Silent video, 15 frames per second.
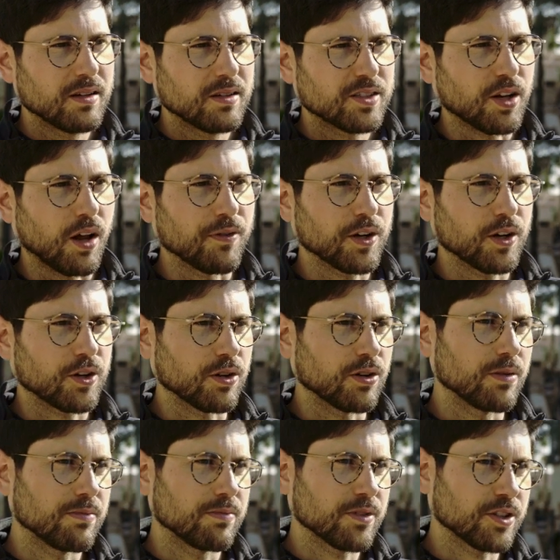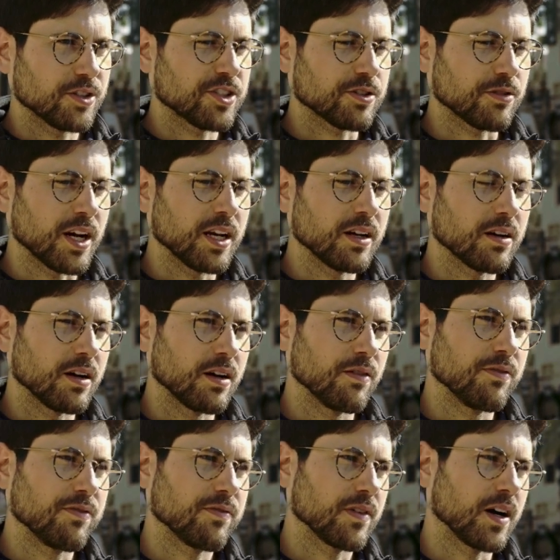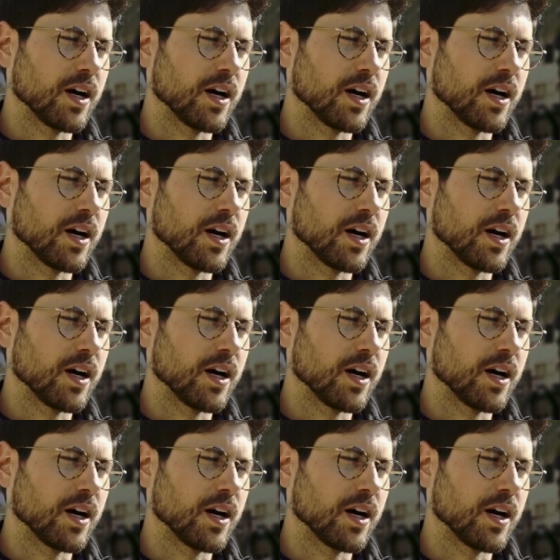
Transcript: solving a current constraint of